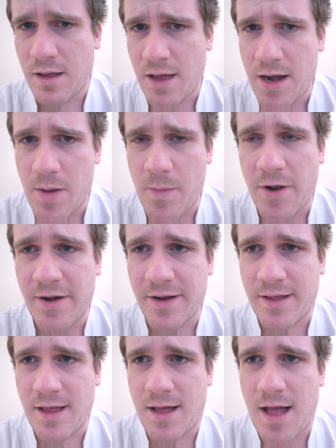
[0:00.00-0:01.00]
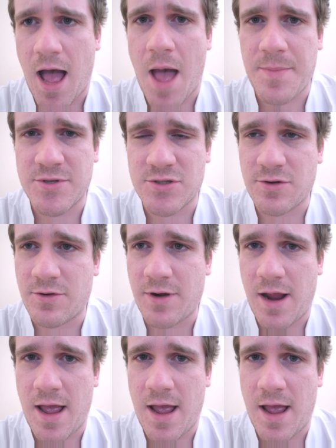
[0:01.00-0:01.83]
in America App Store